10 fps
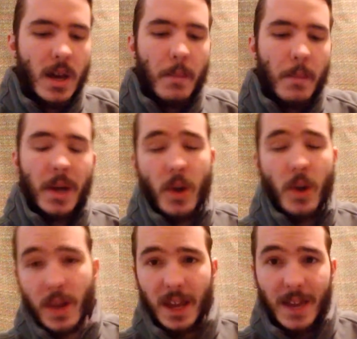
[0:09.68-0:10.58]
but I
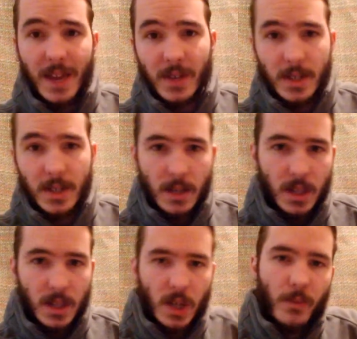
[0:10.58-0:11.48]
don't even consider
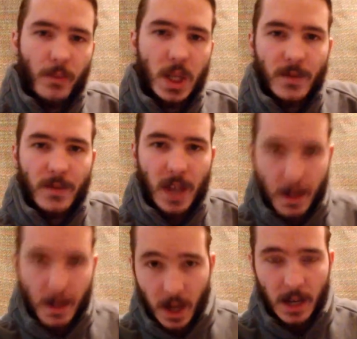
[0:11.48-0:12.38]
myself much of a
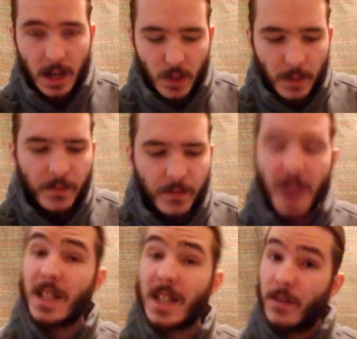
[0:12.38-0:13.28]
gamer anymore.
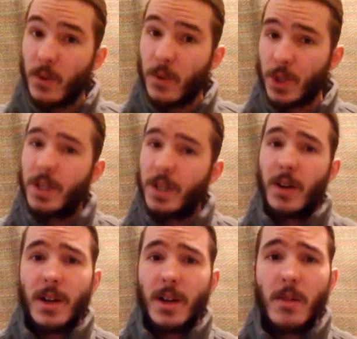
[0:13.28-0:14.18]
And that's unfortunate,
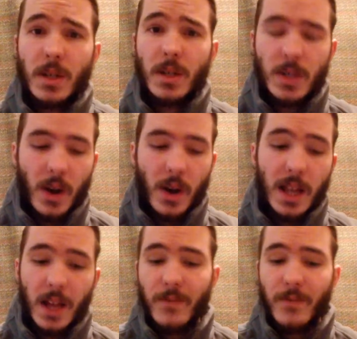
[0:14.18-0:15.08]
I know, because I
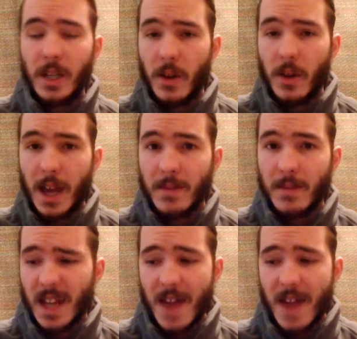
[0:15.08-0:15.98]
love video games
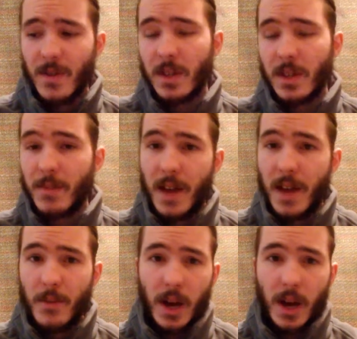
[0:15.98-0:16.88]
and everything about
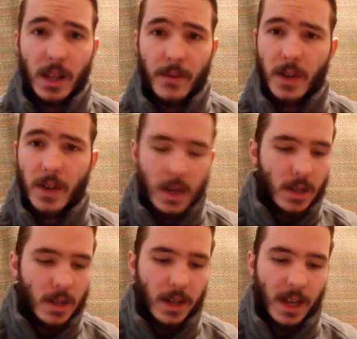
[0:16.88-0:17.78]
them. I love,
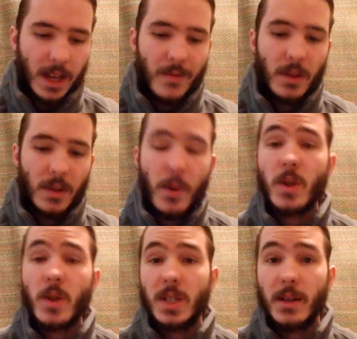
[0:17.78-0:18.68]
even the
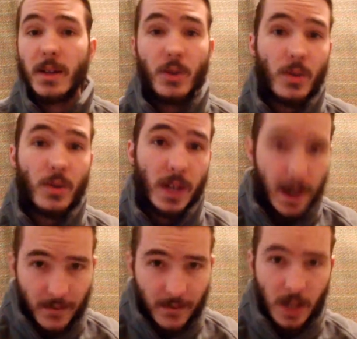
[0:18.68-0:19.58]
personnel who
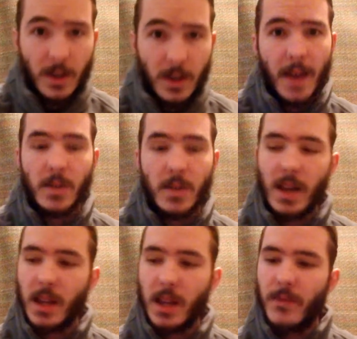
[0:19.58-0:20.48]
create video games. I
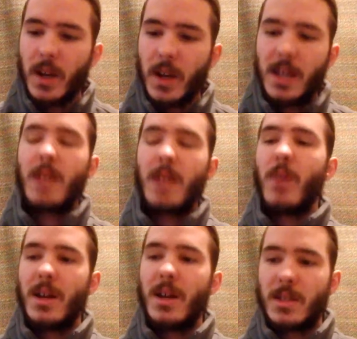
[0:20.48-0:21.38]
love getting
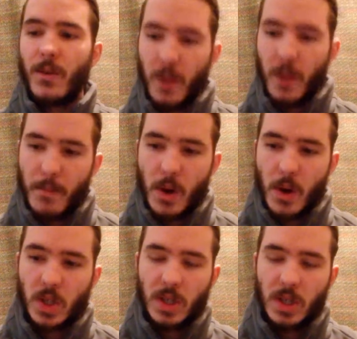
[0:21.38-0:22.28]
myself
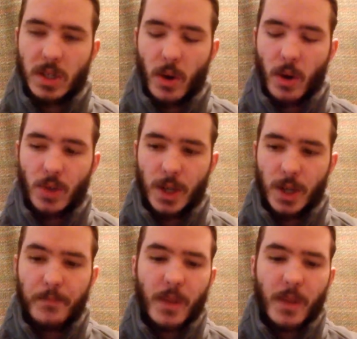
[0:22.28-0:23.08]
immersed in this culture.